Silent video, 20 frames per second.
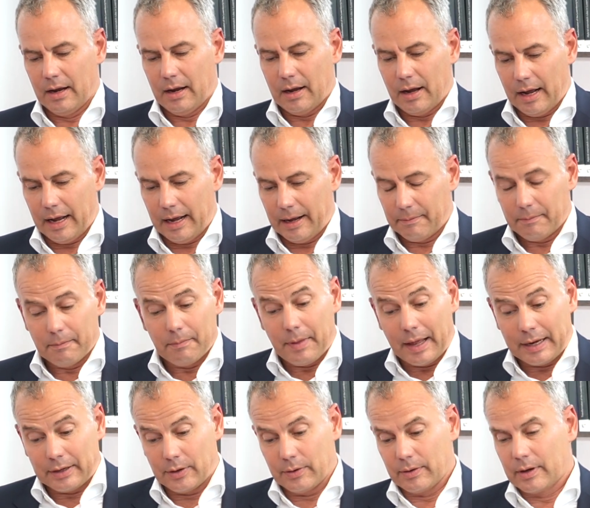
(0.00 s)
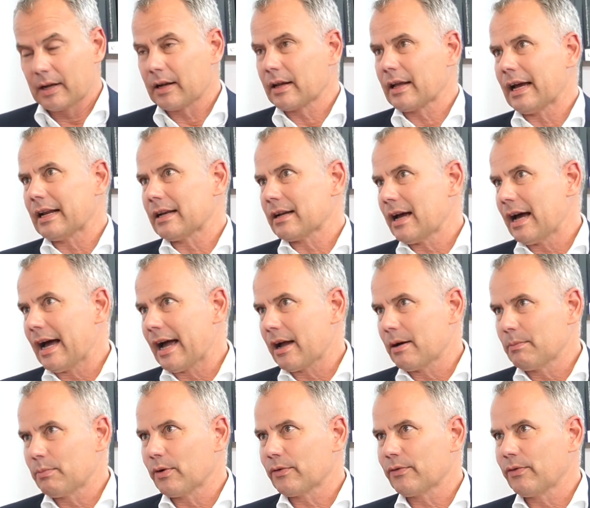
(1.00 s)
uh, then you can get a higher
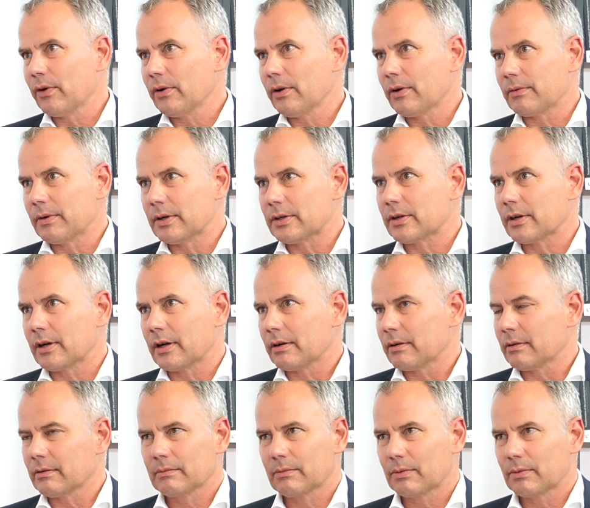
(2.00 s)
portfolio return,